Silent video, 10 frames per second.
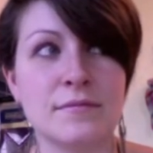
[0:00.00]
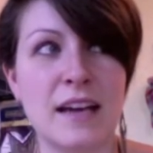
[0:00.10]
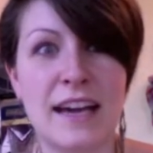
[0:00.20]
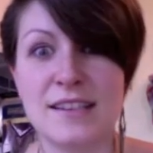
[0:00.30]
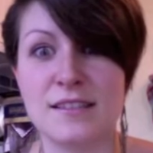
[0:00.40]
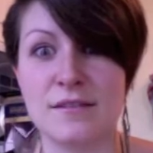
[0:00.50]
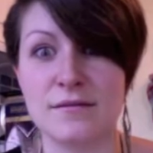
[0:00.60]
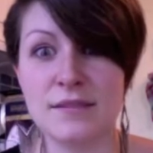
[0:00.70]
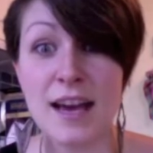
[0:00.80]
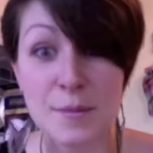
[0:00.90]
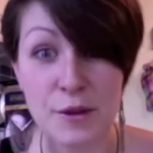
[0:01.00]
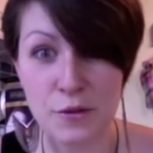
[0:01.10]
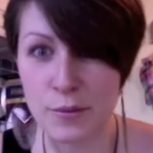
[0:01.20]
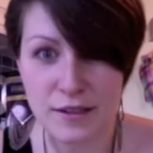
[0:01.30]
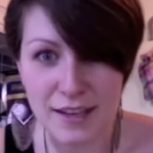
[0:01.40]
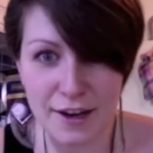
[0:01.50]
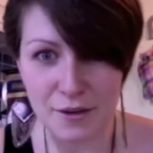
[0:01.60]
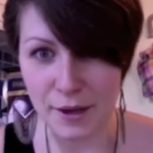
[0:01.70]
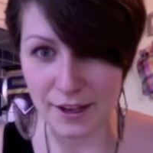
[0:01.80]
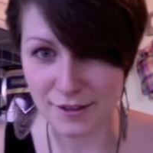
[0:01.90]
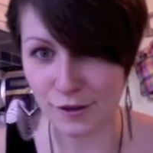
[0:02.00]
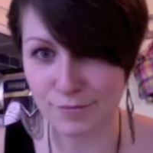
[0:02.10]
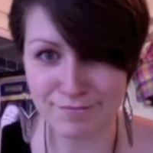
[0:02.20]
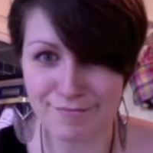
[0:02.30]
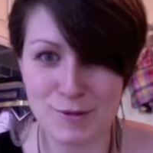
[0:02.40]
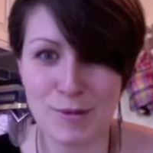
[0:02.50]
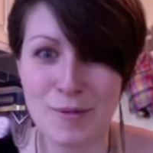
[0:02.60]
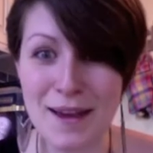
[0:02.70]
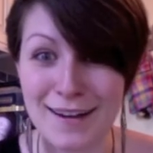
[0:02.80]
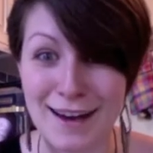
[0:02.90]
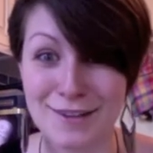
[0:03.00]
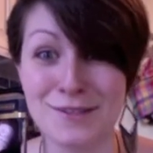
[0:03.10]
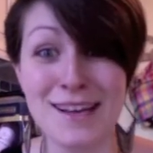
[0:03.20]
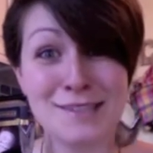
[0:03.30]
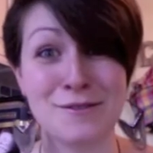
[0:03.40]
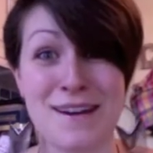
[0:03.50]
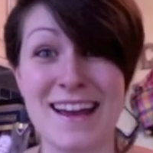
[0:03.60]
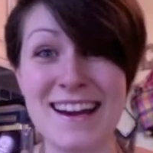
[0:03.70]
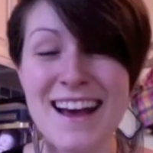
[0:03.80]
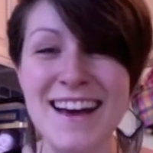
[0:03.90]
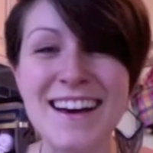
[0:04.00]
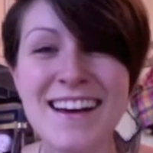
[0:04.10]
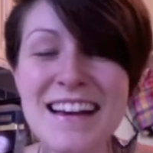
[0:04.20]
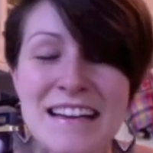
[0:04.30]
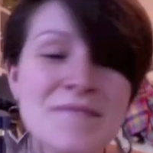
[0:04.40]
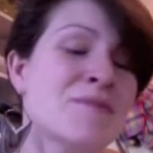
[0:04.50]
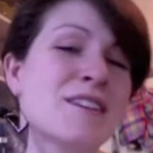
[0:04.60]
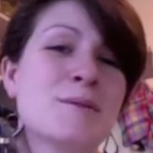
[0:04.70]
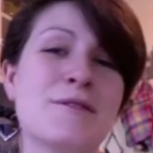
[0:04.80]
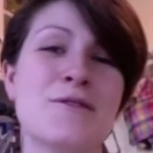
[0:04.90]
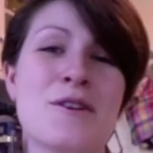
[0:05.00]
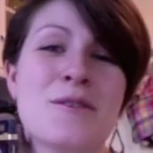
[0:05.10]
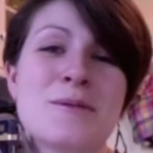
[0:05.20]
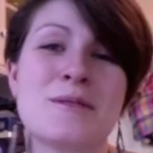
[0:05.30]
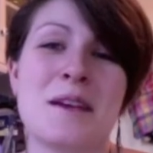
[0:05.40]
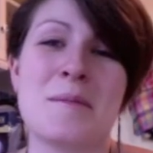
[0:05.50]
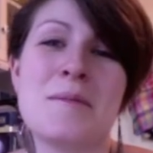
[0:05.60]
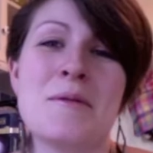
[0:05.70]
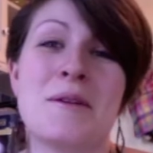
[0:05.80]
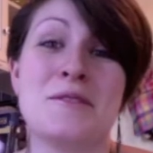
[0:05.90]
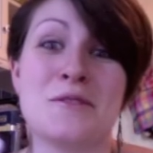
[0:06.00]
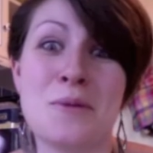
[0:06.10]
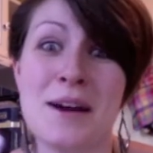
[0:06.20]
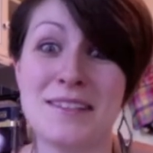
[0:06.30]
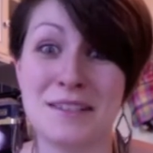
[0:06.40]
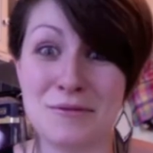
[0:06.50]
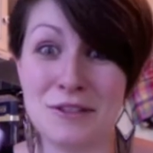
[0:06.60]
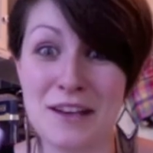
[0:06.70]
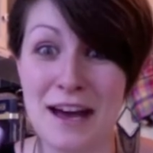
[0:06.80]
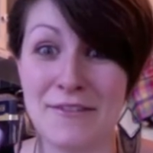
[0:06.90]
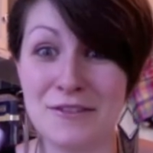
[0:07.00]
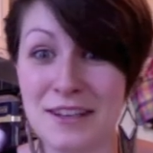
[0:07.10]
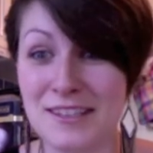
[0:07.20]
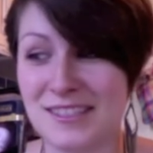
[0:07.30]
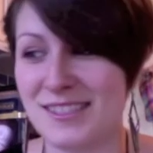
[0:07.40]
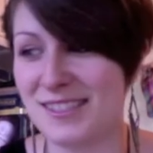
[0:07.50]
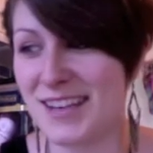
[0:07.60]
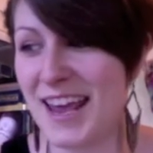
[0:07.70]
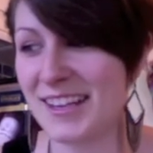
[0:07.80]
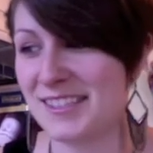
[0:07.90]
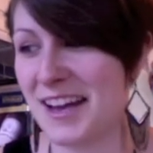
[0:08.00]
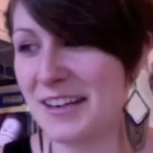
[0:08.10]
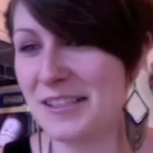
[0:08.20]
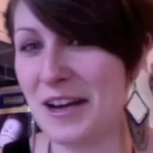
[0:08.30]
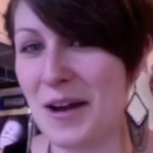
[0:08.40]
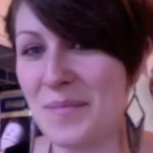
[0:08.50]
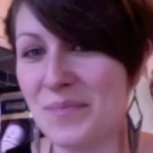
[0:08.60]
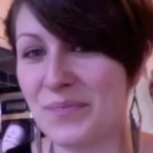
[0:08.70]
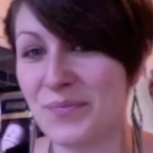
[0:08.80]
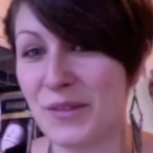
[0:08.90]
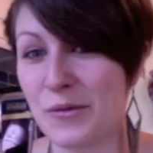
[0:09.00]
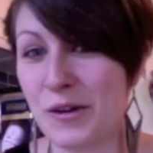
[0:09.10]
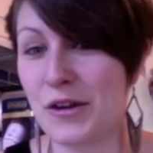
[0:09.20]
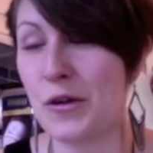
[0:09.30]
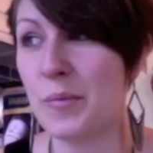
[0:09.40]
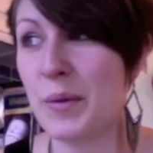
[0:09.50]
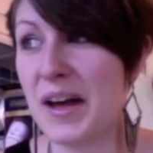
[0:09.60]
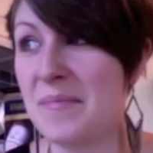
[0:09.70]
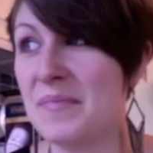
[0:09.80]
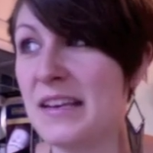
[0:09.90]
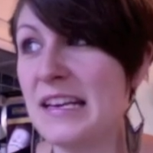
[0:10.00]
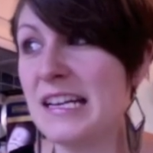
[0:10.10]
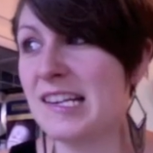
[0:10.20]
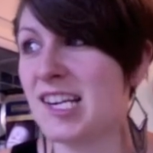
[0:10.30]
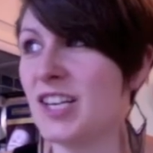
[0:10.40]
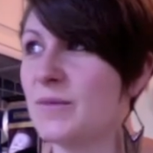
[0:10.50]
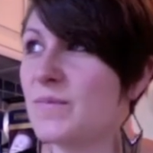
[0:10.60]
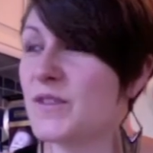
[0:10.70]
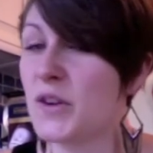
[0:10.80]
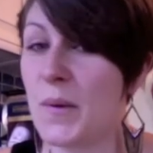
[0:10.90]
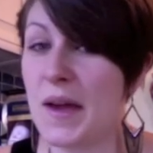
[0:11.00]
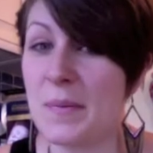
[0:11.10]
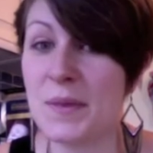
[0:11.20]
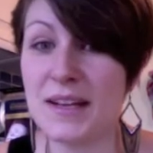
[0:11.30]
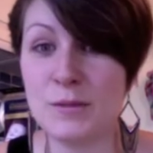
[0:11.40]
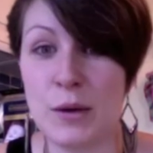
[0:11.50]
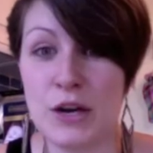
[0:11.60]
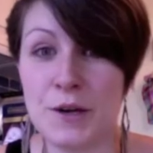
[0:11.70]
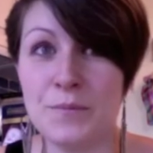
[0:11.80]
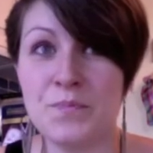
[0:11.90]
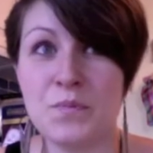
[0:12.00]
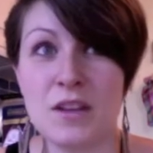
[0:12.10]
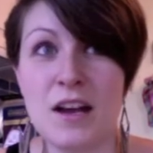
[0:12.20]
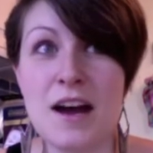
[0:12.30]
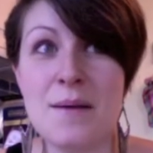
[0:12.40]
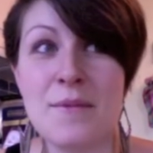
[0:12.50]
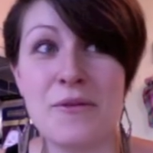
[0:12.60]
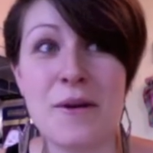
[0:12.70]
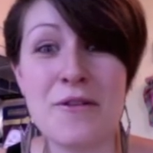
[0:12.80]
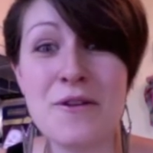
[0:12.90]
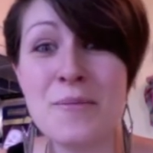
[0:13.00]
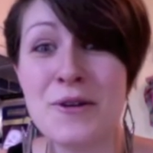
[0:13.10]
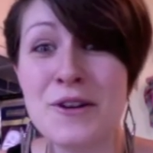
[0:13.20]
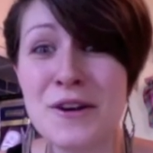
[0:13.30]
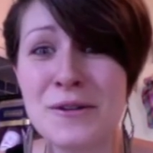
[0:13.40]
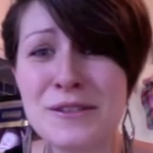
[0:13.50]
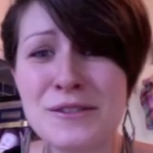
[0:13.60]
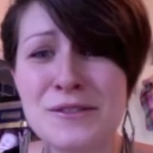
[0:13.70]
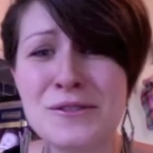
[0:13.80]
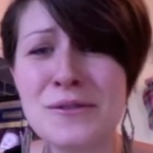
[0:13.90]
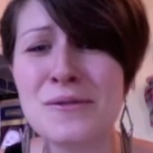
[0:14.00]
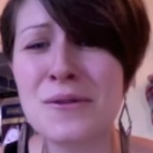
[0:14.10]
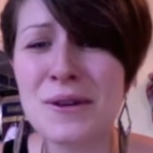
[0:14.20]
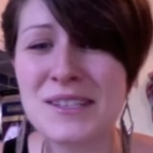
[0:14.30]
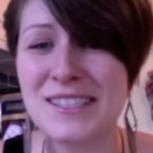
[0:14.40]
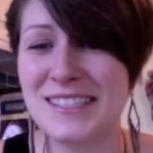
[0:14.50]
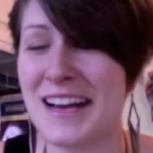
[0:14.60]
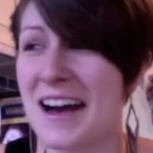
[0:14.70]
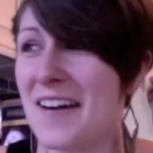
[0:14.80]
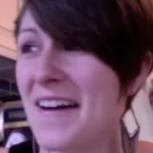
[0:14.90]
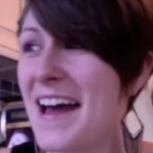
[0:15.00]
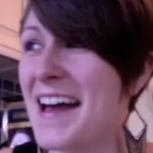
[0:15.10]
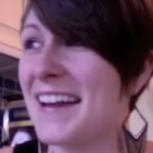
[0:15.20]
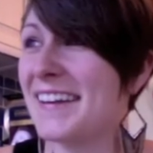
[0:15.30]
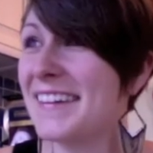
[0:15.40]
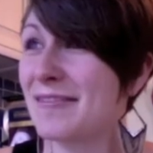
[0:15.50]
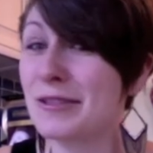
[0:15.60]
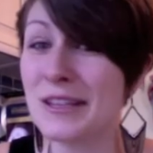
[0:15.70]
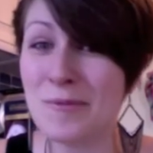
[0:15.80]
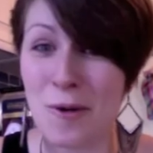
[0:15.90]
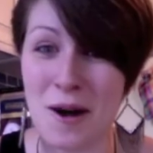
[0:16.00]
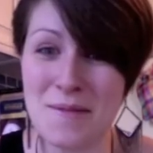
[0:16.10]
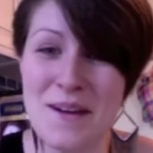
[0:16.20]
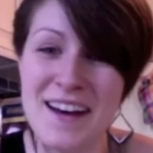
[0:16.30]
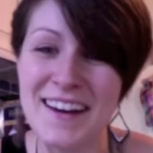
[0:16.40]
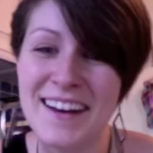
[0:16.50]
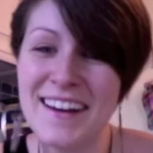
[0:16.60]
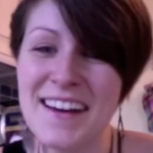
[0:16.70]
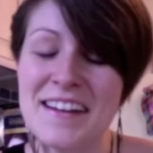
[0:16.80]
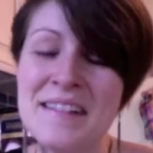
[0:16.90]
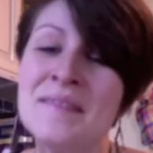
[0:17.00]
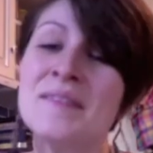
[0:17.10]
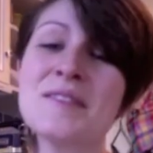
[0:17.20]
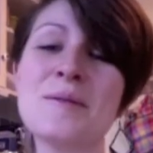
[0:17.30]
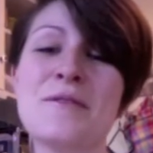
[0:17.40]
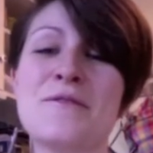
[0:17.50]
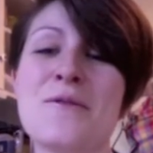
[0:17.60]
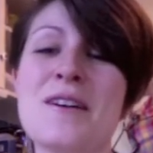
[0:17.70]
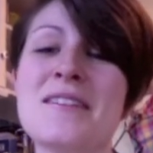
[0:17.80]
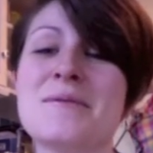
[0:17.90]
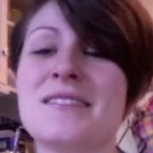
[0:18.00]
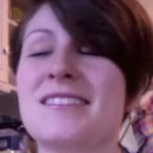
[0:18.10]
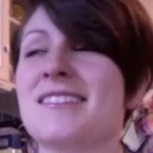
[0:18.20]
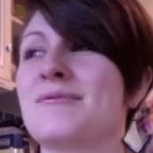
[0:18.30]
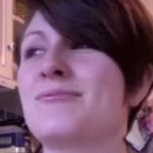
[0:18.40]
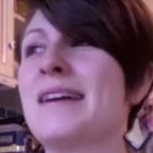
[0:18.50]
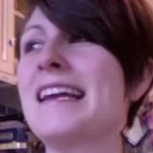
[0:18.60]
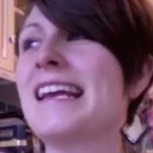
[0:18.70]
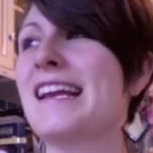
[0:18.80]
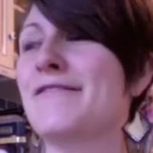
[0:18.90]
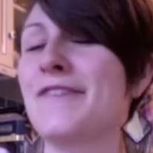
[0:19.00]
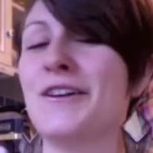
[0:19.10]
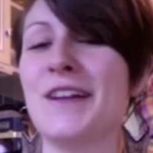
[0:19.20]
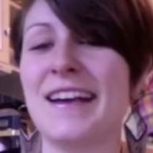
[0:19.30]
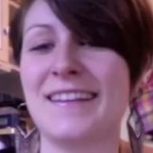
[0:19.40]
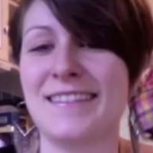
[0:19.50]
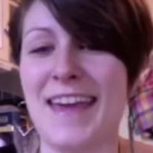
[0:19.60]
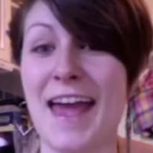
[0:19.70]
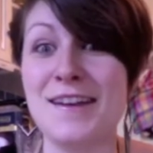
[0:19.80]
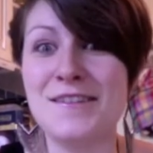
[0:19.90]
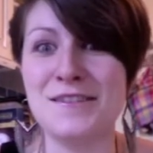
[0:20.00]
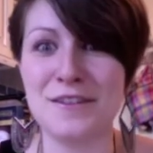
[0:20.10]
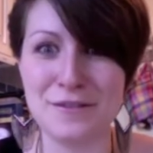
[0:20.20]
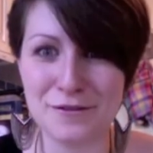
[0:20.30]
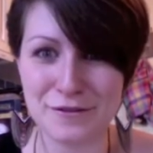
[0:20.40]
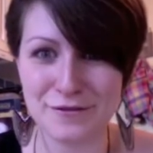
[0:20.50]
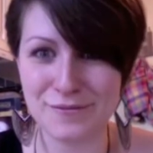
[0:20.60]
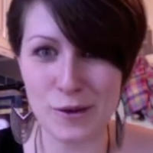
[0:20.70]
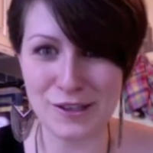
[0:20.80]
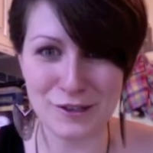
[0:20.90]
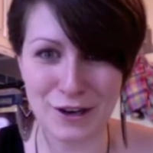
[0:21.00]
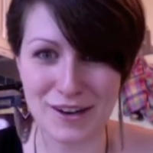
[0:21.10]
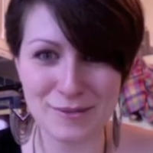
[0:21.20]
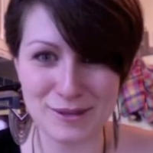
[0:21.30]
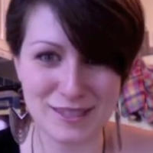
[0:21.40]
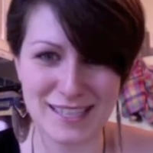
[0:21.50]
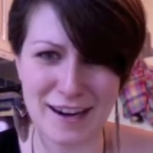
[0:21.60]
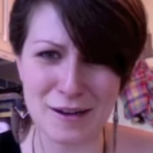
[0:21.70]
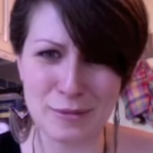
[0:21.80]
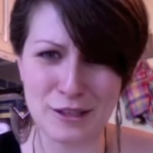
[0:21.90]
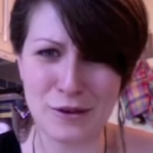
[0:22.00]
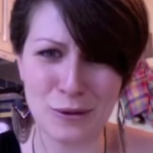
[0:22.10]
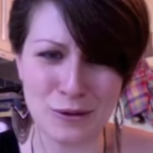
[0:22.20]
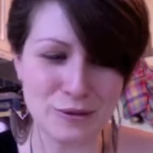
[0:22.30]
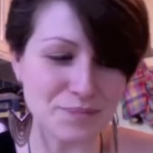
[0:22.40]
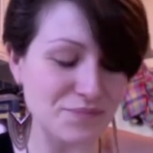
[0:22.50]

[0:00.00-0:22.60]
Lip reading: I guess in, yeah, about the entire week. So it's been a week now, so that's great. Because before it was, like, maybe once or twice, I'd really have to, like, just take a sec to recoup. But no. So anyway, that's better. The weather in Bordeaux is so gorgeous now and really warm. So before it was just raining, felt like the end of winter. It was terribly cold.